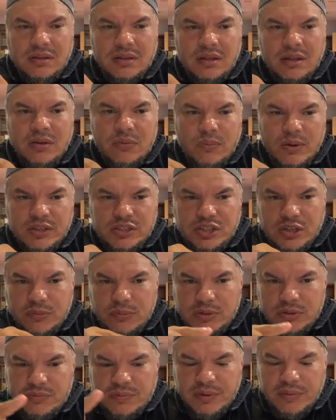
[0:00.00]
in which it
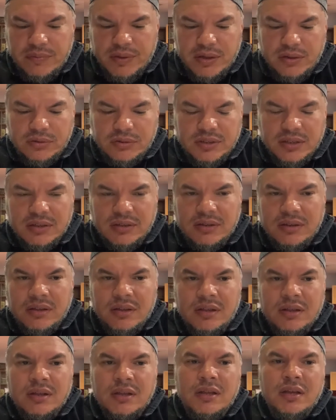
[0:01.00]
was revealed in,
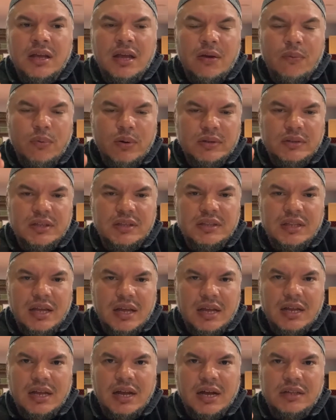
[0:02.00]
and within
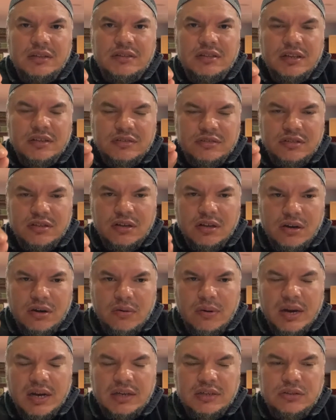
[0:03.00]
that context to
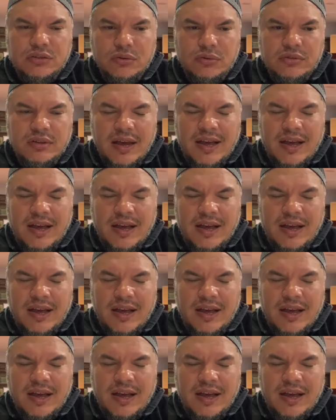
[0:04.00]
correct those